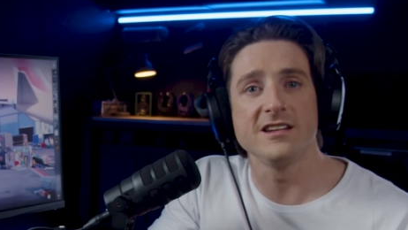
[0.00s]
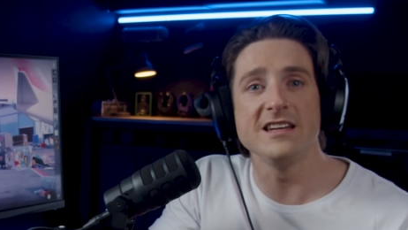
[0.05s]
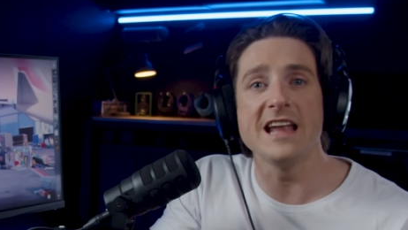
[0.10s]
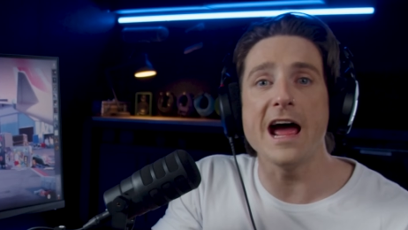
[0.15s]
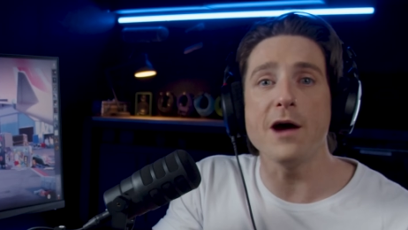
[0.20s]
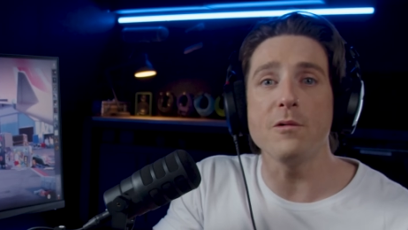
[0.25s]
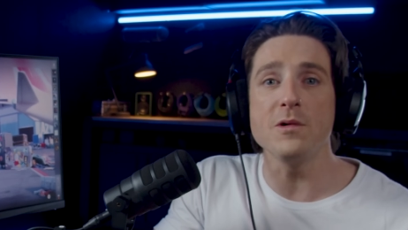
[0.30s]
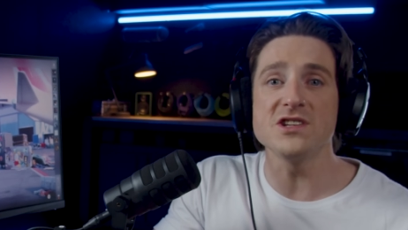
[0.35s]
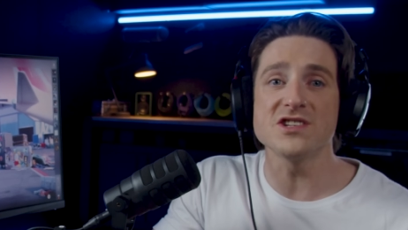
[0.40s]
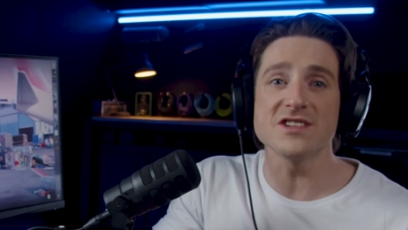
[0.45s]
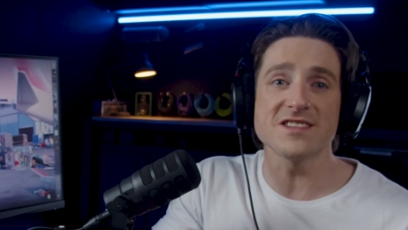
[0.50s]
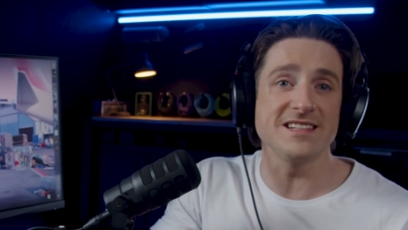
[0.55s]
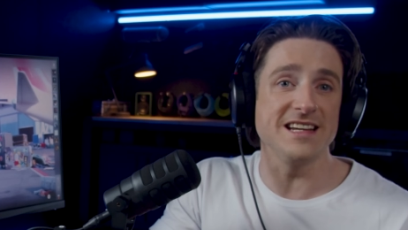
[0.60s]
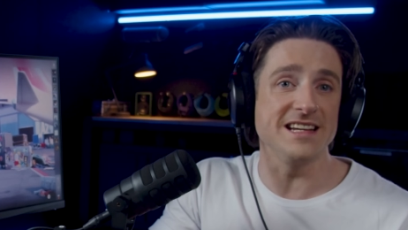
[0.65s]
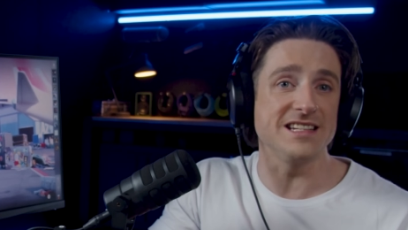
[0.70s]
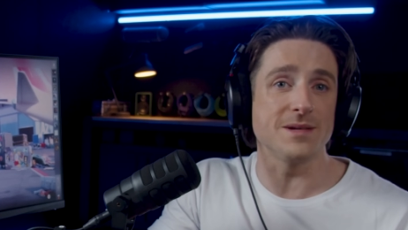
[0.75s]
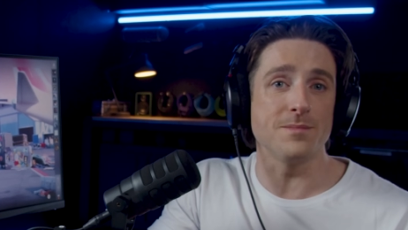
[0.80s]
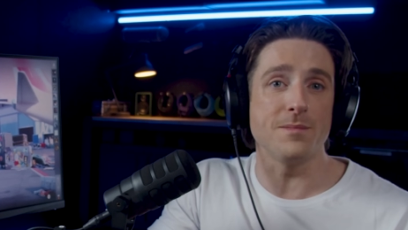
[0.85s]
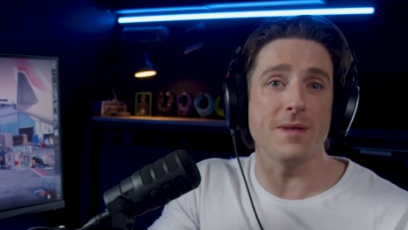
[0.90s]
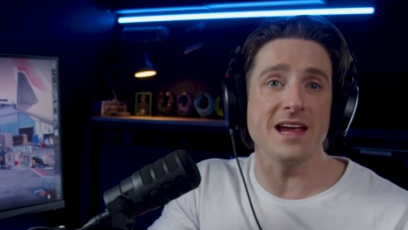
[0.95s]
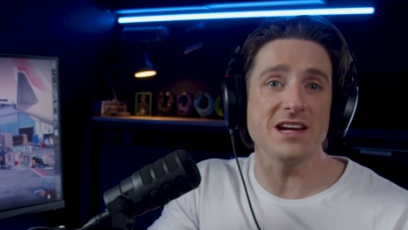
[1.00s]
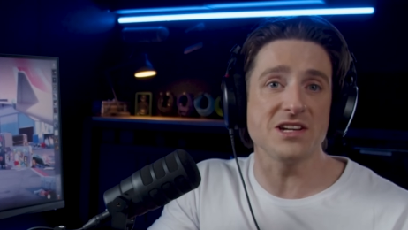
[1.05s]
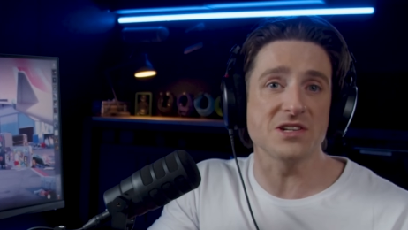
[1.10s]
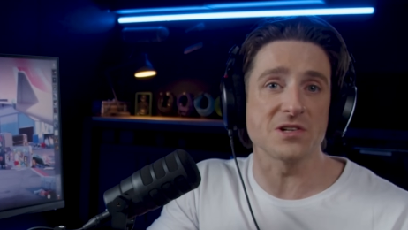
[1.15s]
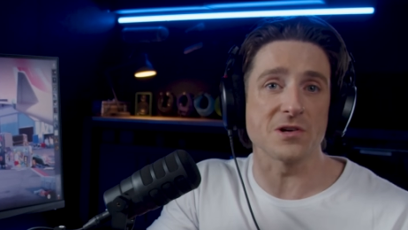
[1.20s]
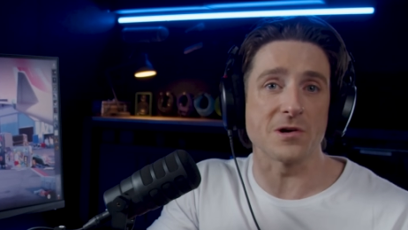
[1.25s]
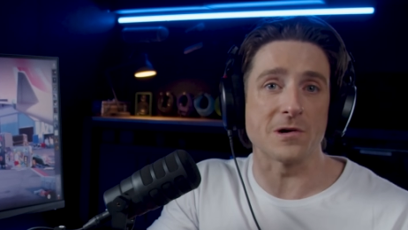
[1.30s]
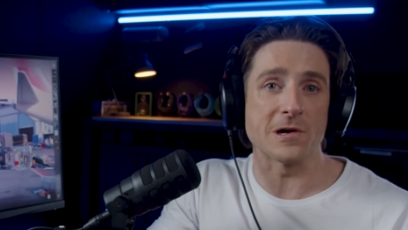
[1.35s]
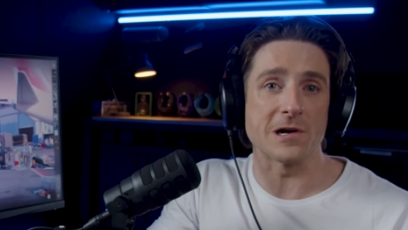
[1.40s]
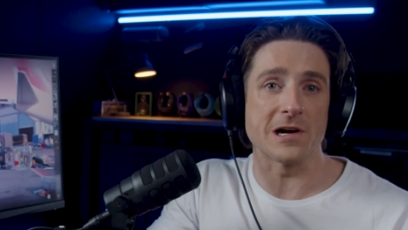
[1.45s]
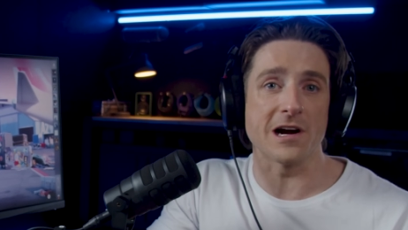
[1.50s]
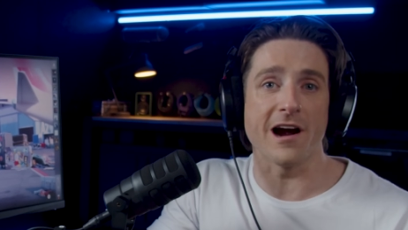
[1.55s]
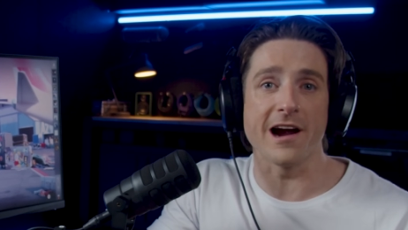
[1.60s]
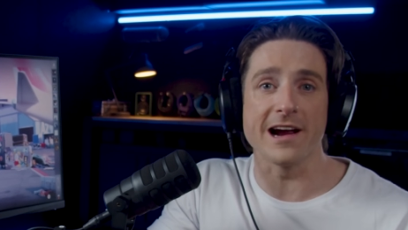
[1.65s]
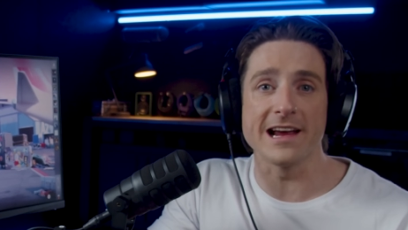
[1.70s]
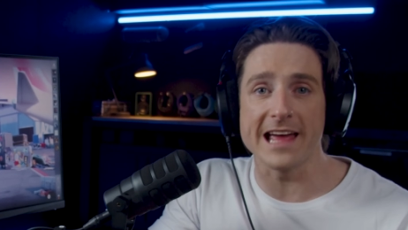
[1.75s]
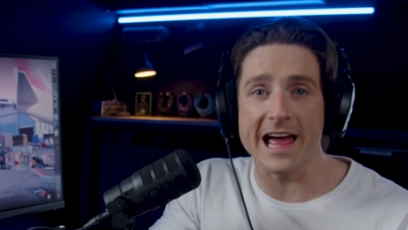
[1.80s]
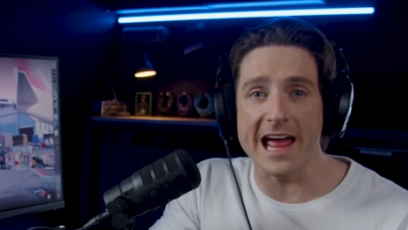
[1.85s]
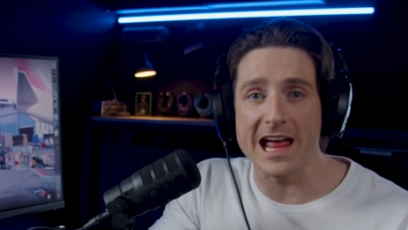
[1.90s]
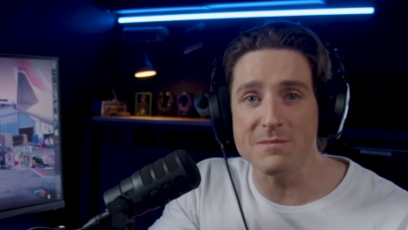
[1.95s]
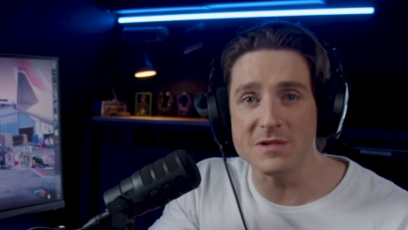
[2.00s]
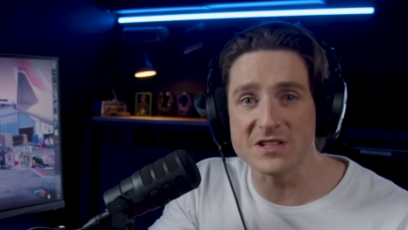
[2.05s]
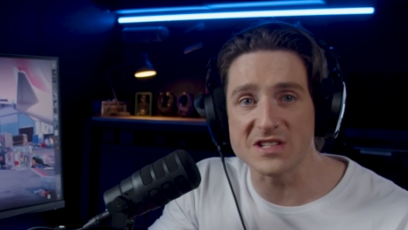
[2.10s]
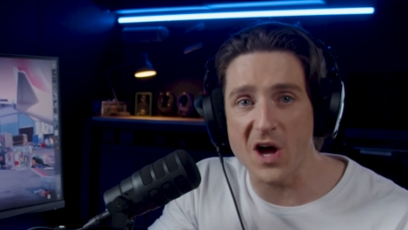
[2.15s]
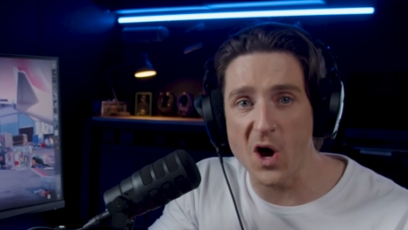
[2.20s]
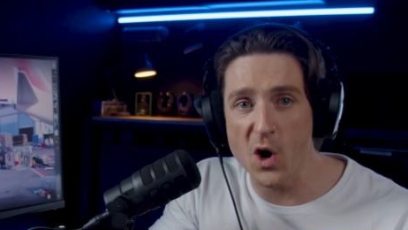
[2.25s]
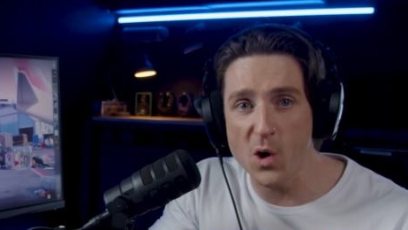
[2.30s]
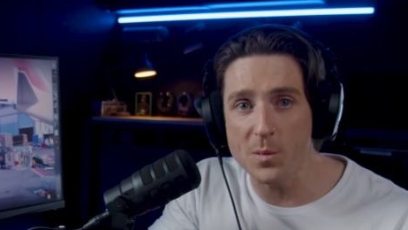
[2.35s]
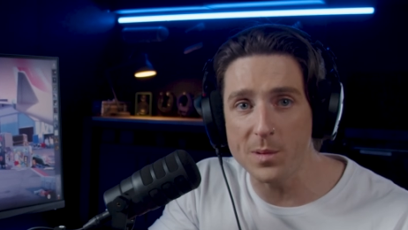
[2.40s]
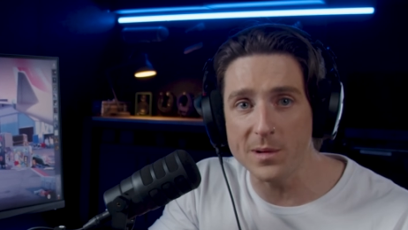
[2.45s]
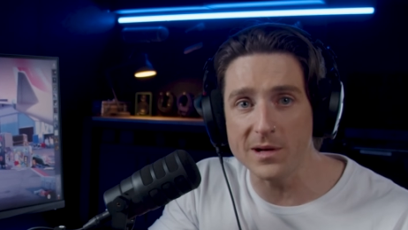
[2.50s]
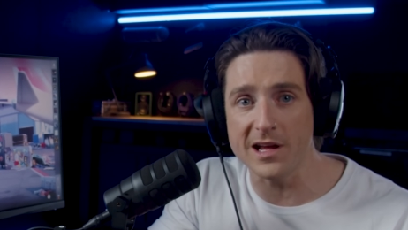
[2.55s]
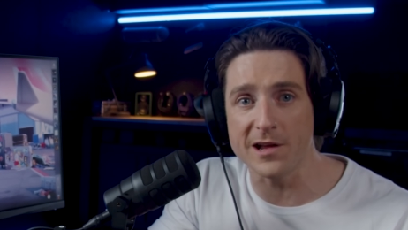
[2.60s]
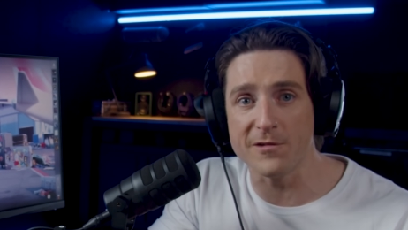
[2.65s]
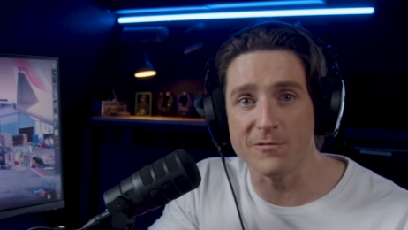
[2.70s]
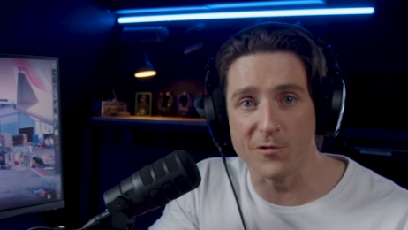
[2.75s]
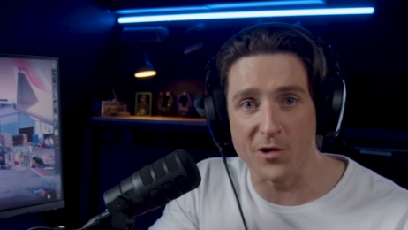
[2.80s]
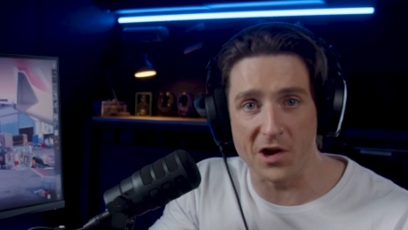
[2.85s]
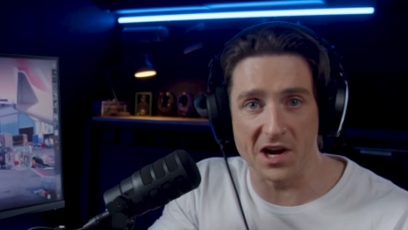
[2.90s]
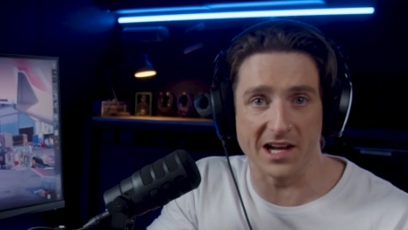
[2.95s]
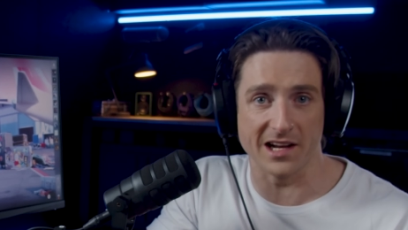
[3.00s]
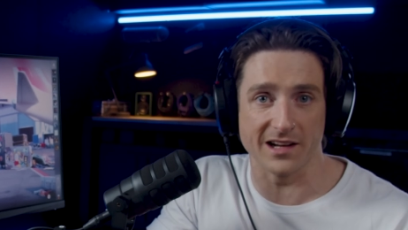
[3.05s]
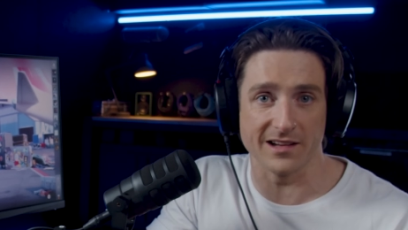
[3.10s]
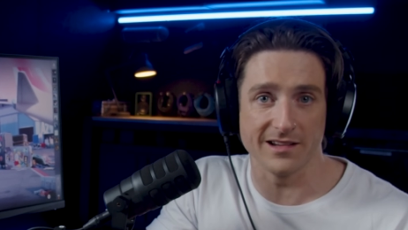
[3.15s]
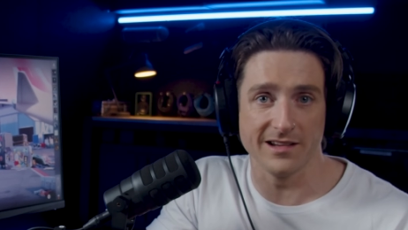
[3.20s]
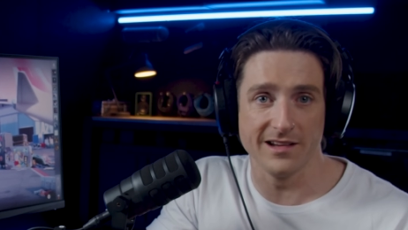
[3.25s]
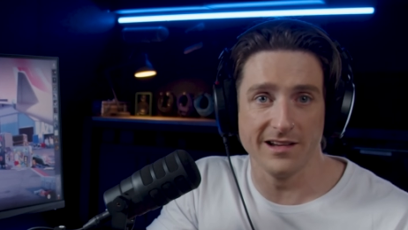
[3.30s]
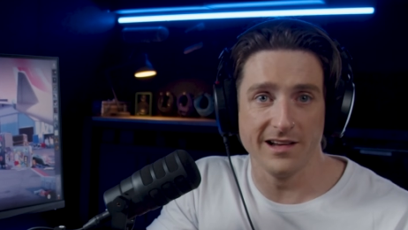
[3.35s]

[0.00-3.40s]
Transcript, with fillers: Now we just need to make sure our game is open and running